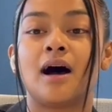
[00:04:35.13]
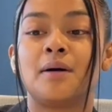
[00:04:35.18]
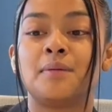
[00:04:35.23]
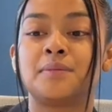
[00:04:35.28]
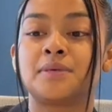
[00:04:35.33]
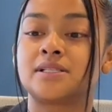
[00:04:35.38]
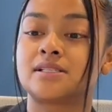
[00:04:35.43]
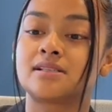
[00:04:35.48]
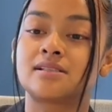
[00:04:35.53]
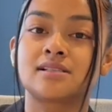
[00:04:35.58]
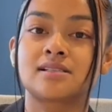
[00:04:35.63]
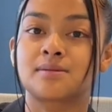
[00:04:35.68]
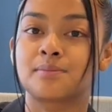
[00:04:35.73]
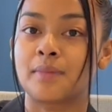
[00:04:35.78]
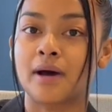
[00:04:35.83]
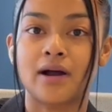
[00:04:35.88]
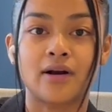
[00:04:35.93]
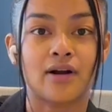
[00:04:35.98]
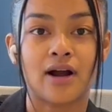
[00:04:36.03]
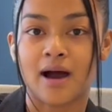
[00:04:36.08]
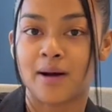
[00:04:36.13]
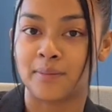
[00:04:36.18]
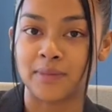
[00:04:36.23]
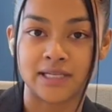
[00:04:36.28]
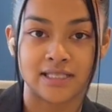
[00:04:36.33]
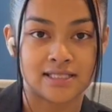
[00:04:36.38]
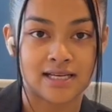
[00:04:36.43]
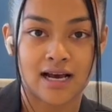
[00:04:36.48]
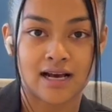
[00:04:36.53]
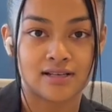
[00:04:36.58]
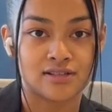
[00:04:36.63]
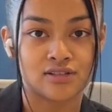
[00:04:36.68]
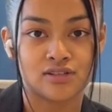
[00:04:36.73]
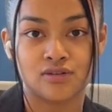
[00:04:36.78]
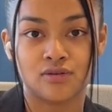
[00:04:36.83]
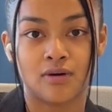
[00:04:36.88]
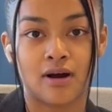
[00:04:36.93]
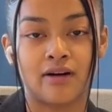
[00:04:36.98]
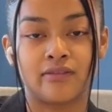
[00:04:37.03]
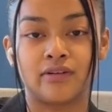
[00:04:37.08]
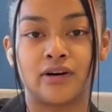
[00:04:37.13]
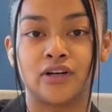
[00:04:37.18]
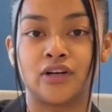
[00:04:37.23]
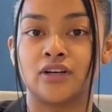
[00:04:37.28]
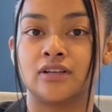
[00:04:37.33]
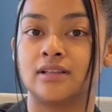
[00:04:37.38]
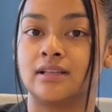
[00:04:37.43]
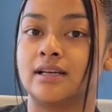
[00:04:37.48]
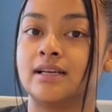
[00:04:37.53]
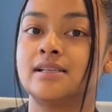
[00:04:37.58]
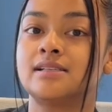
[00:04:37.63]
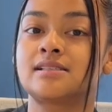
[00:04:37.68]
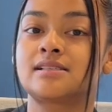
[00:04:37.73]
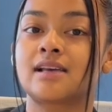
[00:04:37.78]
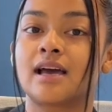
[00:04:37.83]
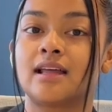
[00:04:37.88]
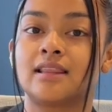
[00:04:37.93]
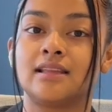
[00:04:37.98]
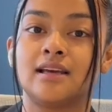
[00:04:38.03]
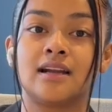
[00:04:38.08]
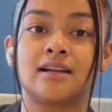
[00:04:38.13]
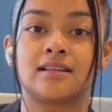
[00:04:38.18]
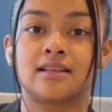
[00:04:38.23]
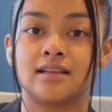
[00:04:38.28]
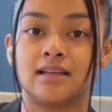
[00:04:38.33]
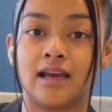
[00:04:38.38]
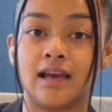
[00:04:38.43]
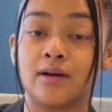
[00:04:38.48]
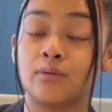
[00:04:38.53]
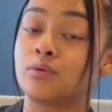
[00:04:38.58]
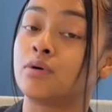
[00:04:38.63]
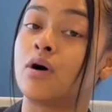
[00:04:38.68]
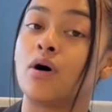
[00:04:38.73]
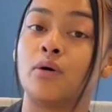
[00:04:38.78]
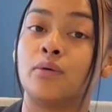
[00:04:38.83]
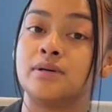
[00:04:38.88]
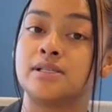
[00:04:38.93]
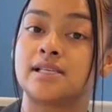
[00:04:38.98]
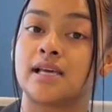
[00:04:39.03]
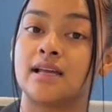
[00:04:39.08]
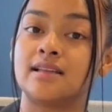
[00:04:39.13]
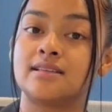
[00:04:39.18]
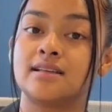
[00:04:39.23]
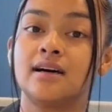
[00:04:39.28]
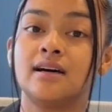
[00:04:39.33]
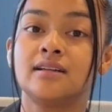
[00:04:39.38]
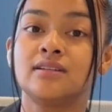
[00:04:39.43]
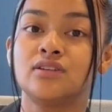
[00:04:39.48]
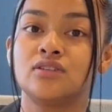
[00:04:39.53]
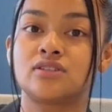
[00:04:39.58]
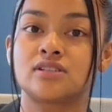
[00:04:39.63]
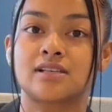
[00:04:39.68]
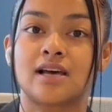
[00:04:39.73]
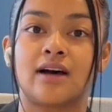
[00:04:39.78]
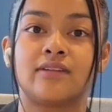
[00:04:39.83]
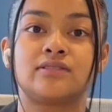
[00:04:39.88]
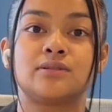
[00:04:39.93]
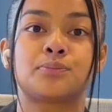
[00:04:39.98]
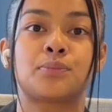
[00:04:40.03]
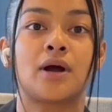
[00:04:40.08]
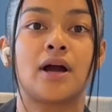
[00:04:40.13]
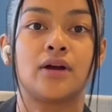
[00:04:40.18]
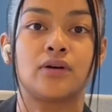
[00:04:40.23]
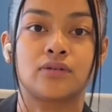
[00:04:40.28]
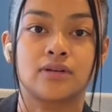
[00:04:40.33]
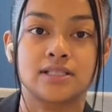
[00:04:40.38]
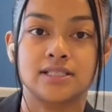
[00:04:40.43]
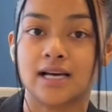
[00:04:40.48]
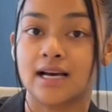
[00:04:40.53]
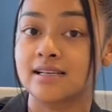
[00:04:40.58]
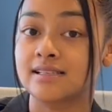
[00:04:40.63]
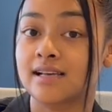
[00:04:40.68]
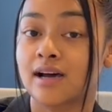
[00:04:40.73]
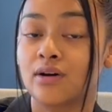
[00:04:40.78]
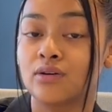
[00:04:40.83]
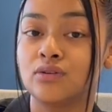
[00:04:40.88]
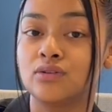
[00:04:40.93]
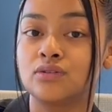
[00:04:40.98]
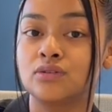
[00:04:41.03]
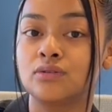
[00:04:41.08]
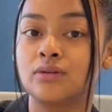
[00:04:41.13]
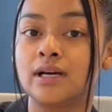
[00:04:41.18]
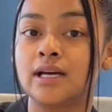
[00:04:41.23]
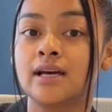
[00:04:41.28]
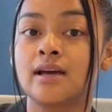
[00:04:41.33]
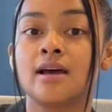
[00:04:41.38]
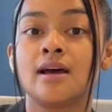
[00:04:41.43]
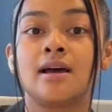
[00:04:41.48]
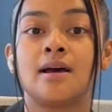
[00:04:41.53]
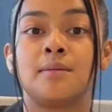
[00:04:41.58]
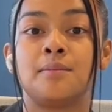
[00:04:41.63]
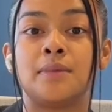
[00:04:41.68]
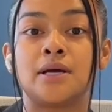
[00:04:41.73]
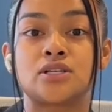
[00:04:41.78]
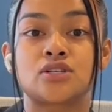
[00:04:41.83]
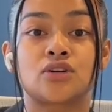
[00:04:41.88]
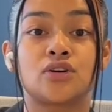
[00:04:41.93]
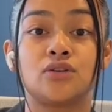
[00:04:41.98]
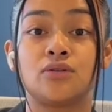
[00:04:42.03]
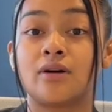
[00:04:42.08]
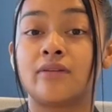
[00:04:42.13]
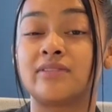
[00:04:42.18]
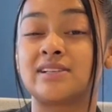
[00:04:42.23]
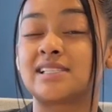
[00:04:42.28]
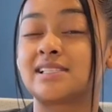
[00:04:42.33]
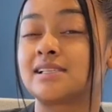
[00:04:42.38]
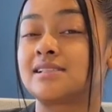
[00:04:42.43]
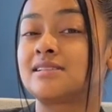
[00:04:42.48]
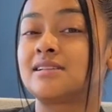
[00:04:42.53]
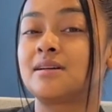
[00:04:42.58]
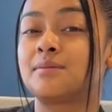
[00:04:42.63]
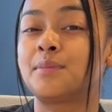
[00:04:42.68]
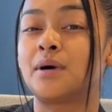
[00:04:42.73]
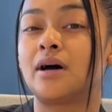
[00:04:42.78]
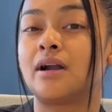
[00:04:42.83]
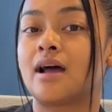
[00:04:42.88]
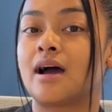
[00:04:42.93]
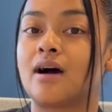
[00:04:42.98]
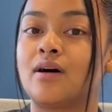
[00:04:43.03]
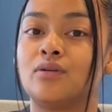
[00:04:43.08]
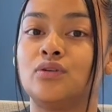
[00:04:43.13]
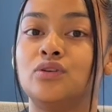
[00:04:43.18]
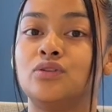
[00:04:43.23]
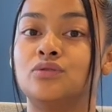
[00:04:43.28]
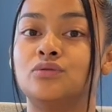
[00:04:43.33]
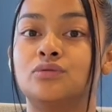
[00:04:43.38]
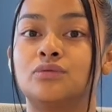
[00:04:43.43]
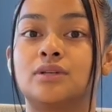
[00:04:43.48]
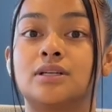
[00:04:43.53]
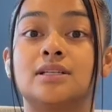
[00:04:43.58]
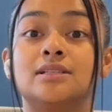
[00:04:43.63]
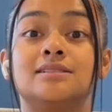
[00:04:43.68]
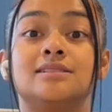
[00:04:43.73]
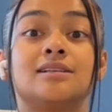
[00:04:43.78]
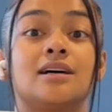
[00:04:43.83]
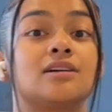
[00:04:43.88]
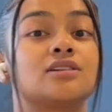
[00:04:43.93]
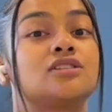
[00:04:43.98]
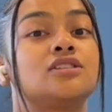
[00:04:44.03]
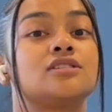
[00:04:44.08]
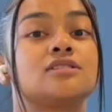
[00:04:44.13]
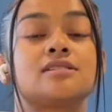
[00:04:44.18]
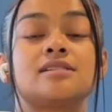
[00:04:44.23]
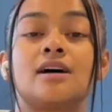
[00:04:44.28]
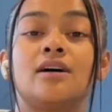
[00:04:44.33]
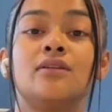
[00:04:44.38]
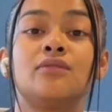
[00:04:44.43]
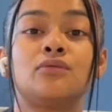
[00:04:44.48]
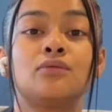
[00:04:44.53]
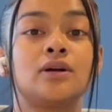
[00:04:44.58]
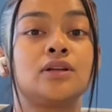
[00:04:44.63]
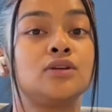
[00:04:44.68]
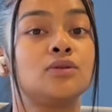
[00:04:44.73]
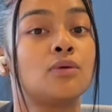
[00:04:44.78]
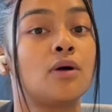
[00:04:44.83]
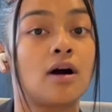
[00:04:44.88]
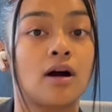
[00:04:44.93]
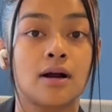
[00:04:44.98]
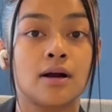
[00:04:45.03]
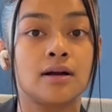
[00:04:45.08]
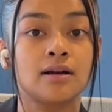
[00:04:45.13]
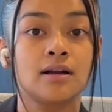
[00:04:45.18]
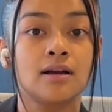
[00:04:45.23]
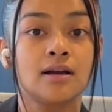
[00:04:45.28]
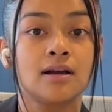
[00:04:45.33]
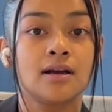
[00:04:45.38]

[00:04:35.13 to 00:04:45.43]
because it doesn't matter how many tasks you have on your list. At the end of the day, it will always get done. You just have to prioritize how you do it. Make sure you have a system on how you conduct yourself when you are